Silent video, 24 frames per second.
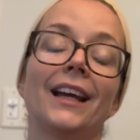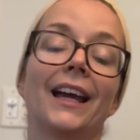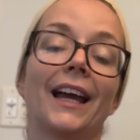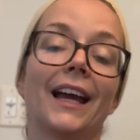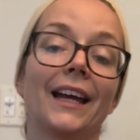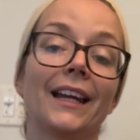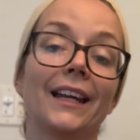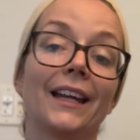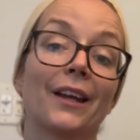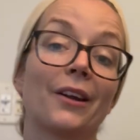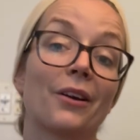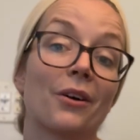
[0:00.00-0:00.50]

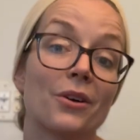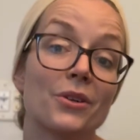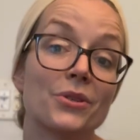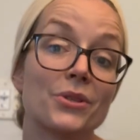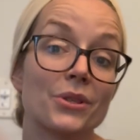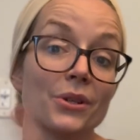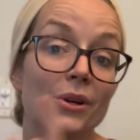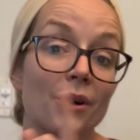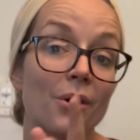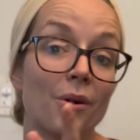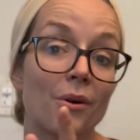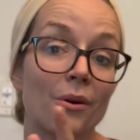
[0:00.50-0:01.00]
And then
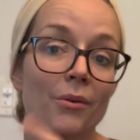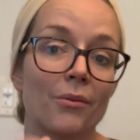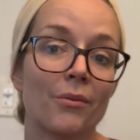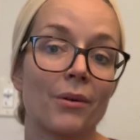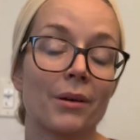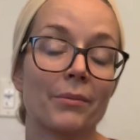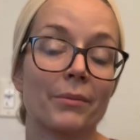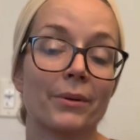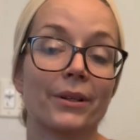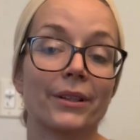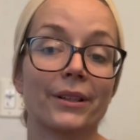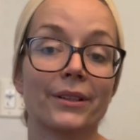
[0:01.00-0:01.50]
also one
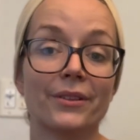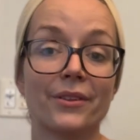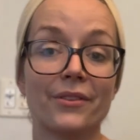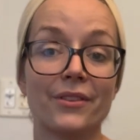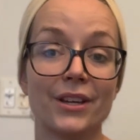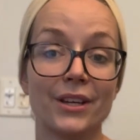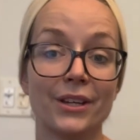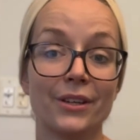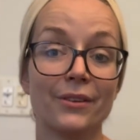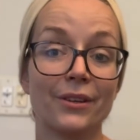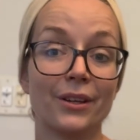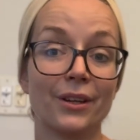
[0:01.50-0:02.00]
more little
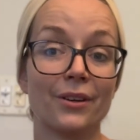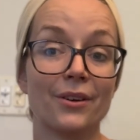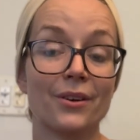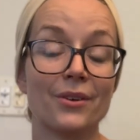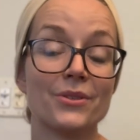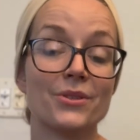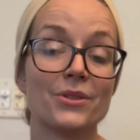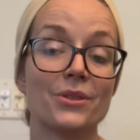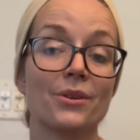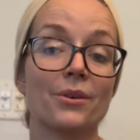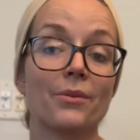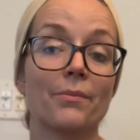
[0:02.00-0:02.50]
thing, you can
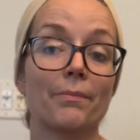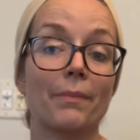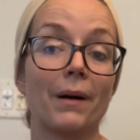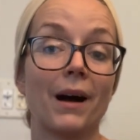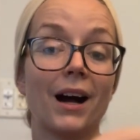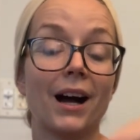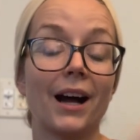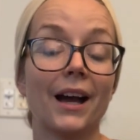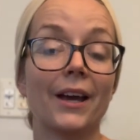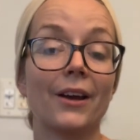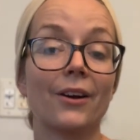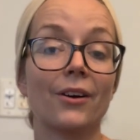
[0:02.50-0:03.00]
also
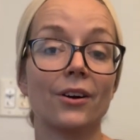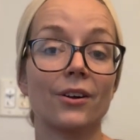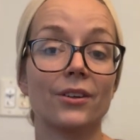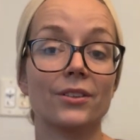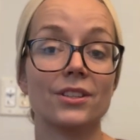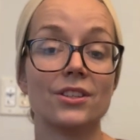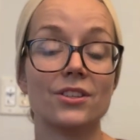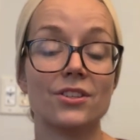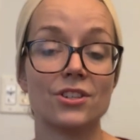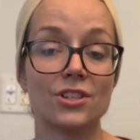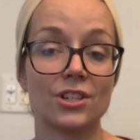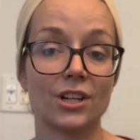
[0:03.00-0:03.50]
buy all
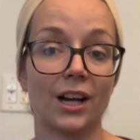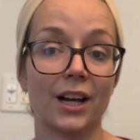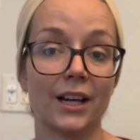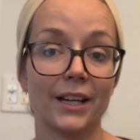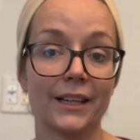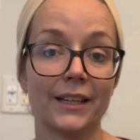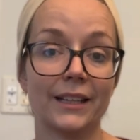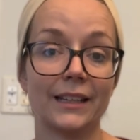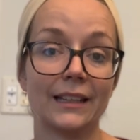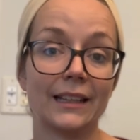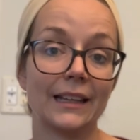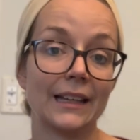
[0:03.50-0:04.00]
these
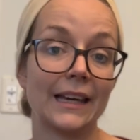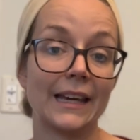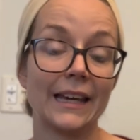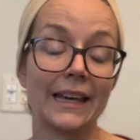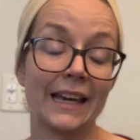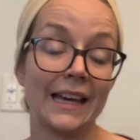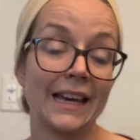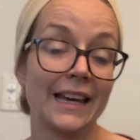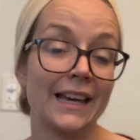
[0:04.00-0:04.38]
giant, like,